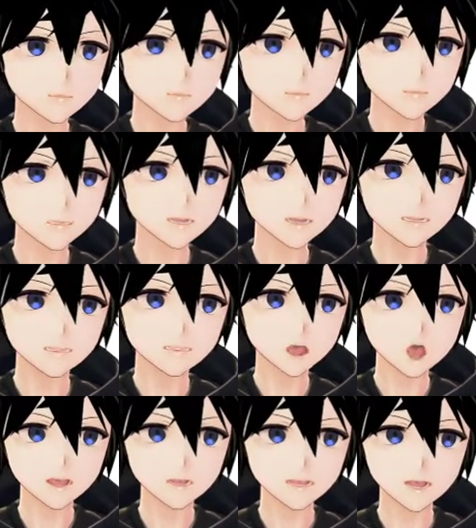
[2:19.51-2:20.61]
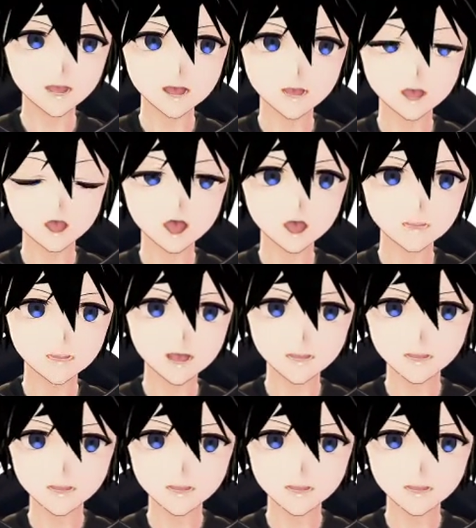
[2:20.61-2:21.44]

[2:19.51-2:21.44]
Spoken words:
It's not particularly important.